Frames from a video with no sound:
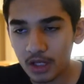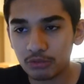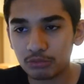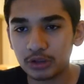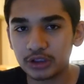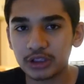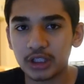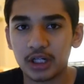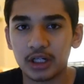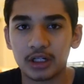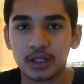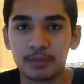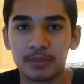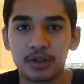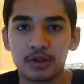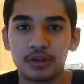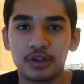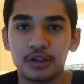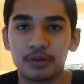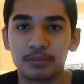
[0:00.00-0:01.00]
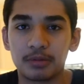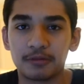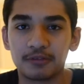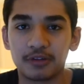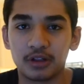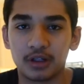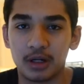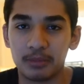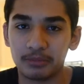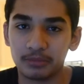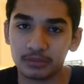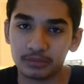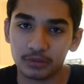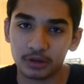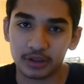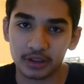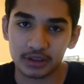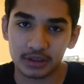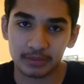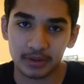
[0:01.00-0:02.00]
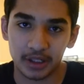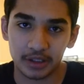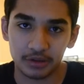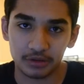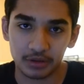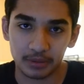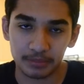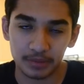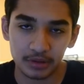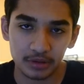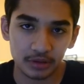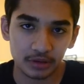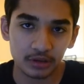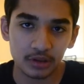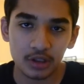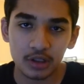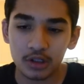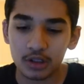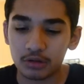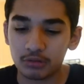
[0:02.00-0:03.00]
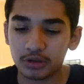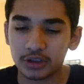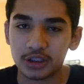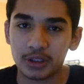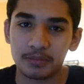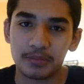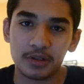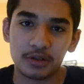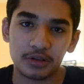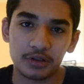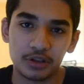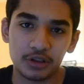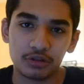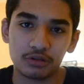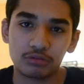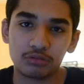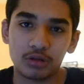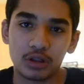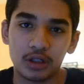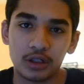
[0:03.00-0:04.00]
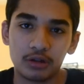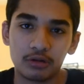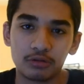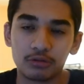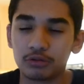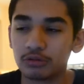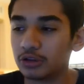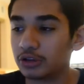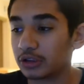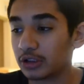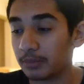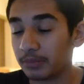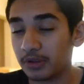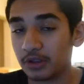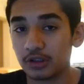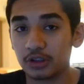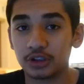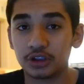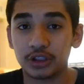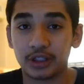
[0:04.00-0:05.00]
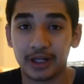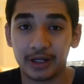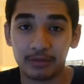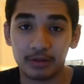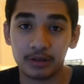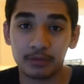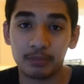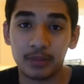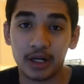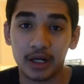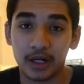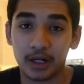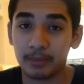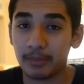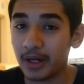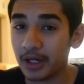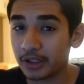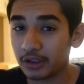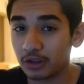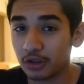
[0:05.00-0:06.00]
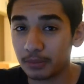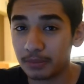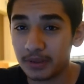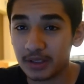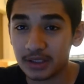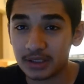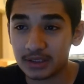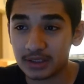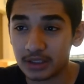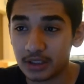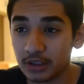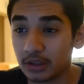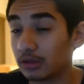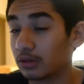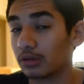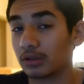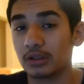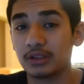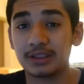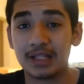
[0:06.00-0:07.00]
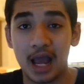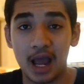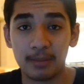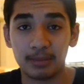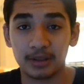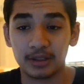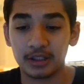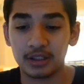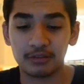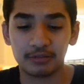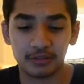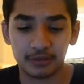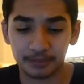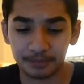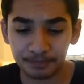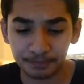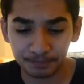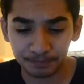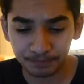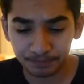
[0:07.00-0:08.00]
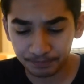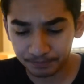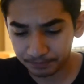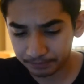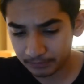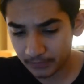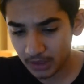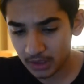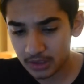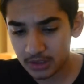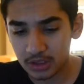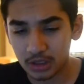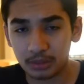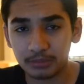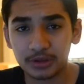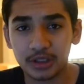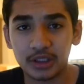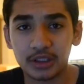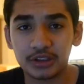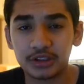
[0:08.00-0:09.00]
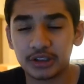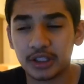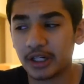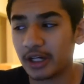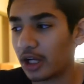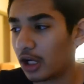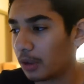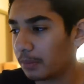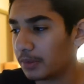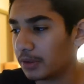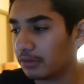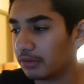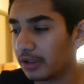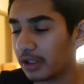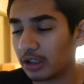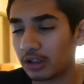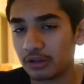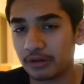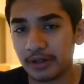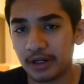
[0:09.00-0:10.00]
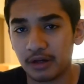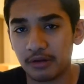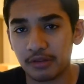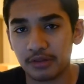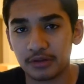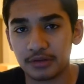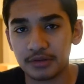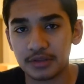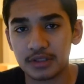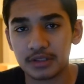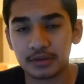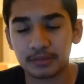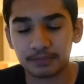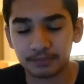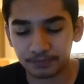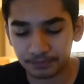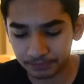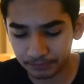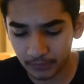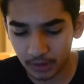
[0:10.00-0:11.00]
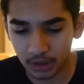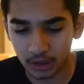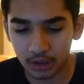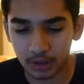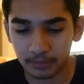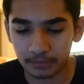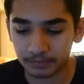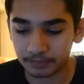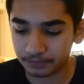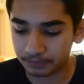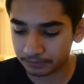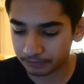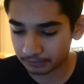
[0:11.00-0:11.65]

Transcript: which kind of computer do you prefer? I'm looking to buy a new computer. Which computer do you want? Which computer should I buy, a Mac or a P C, or a tablet even? So I'm going to try to help you narrow down those Um,